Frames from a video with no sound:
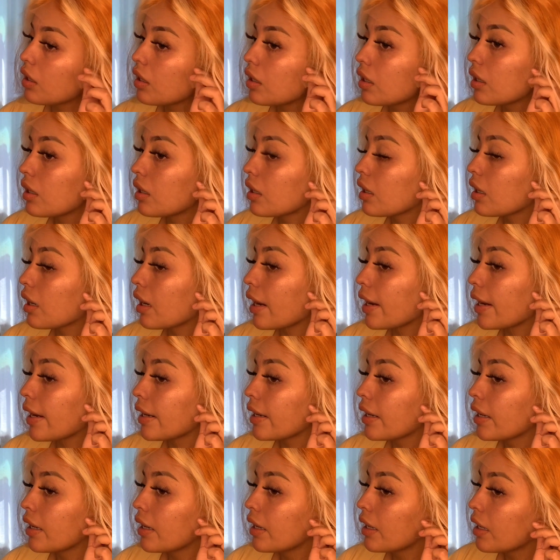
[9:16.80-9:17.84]
Like
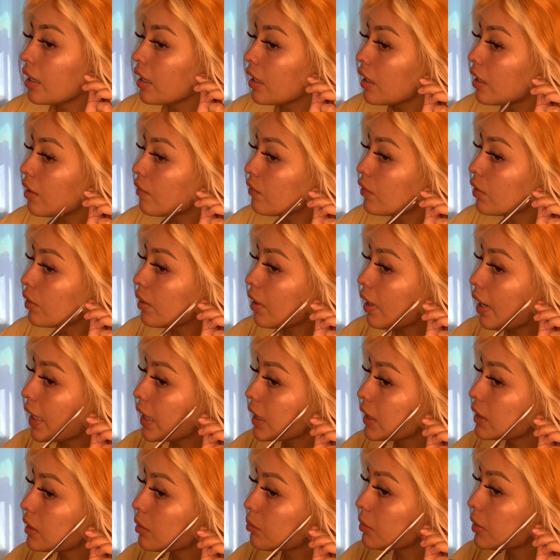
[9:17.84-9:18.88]
if you like
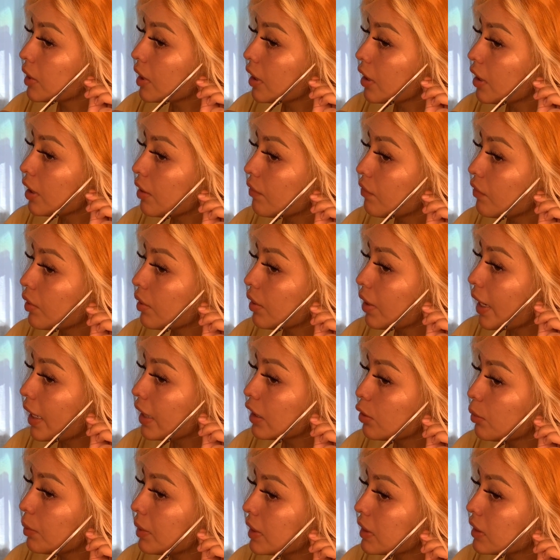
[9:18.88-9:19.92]
something, if you like
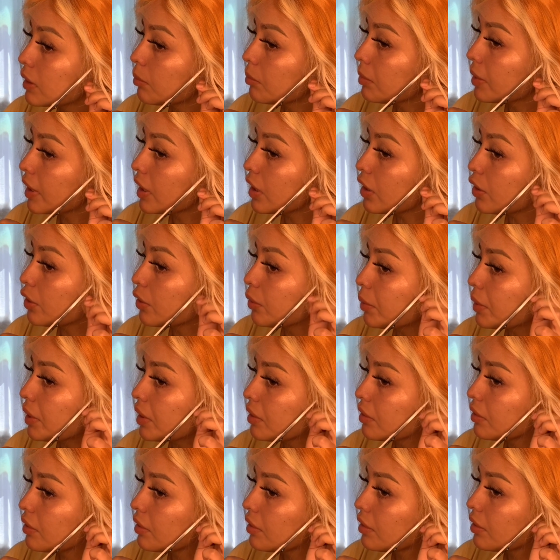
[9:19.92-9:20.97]
doing something, do it.
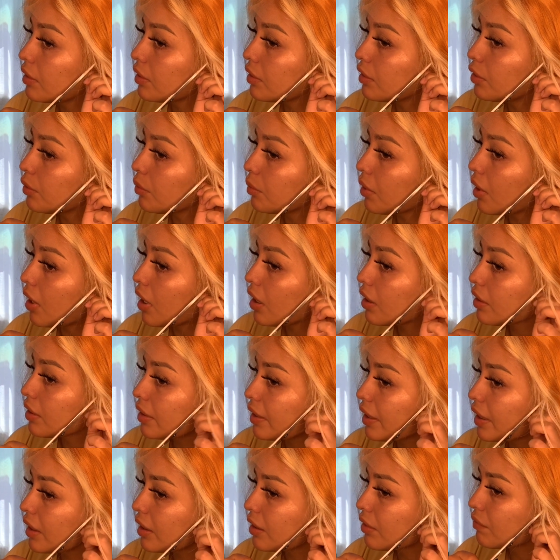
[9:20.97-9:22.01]
Do not
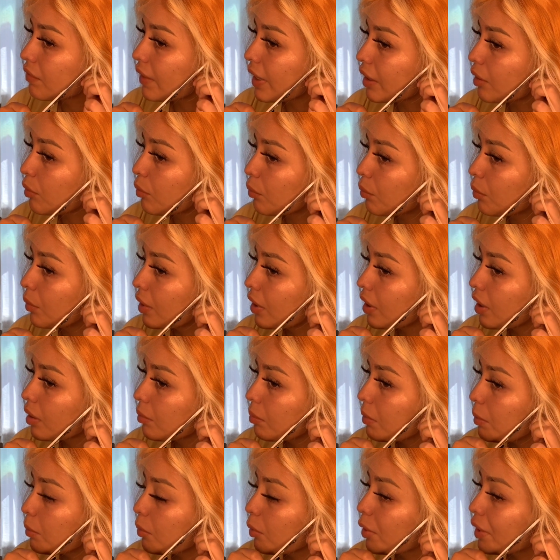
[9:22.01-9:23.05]
think of like what other
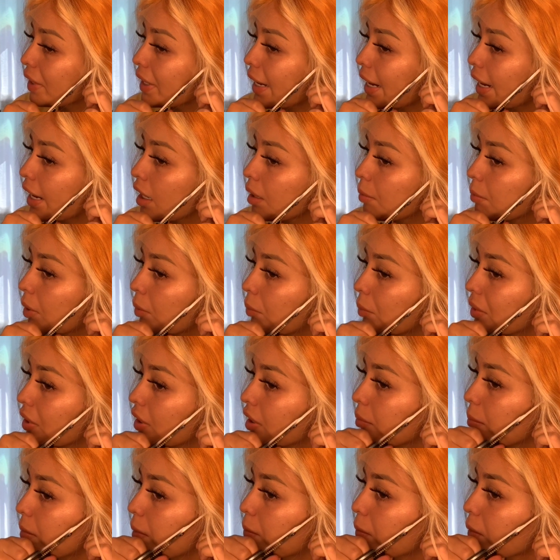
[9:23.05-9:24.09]
people, or care about what other
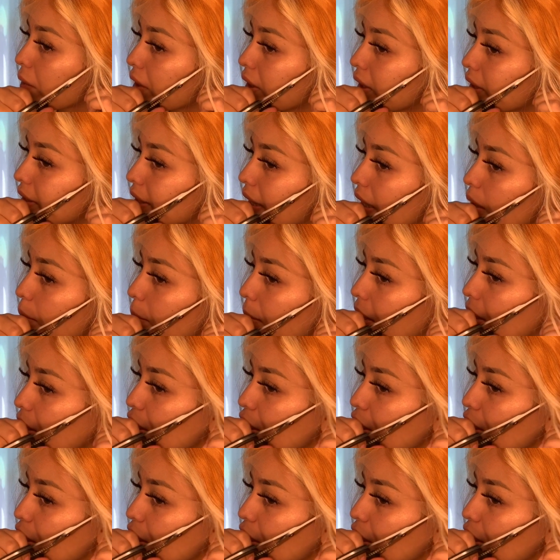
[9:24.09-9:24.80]
people are gonna say about it.